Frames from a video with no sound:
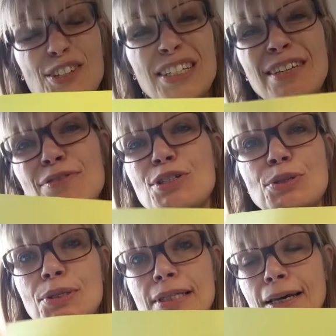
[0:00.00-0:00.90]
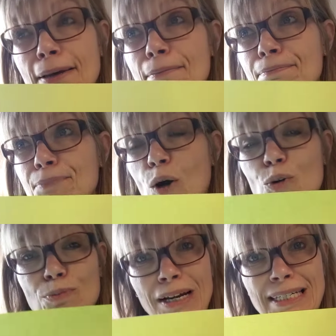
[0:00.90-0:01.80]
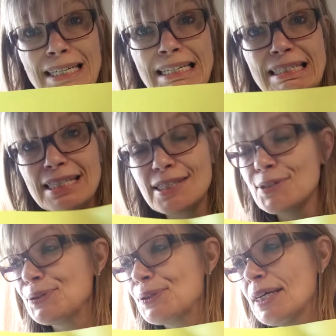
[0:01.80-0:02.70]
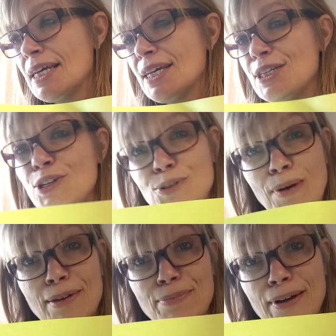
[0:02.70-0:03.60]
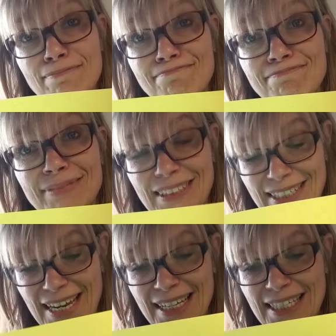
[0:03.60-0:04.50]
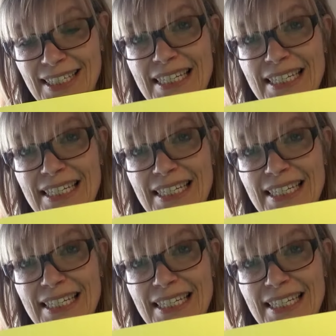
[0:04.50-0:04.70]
You could even use old magazines or newspaper, I guess.